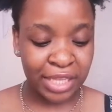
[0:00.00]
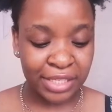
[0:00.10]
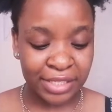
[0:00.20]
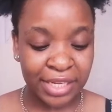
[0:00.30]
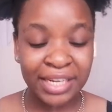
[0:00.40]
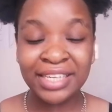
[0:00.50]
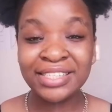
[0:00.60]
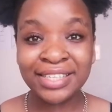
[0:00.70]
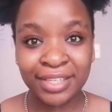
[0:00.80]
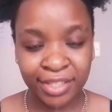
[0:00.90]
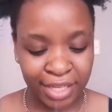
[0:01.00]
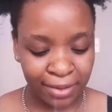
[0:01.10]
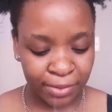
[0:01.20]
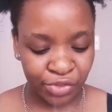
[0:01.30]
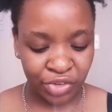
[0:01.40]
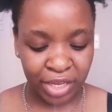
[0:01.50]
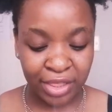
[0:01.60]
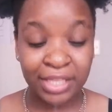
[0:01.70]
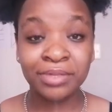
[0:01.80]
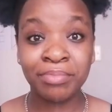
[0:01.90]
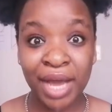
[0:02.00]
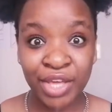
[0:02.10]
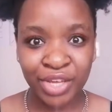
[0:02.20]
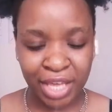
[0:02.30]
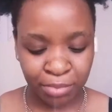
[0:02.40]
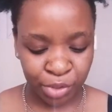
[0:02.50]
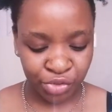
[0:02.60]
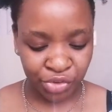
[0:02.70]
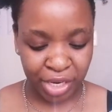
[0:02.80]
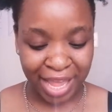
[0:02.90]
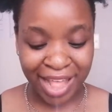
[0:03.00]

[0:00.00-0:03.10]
there's analytical chemistry, there's biochemistry,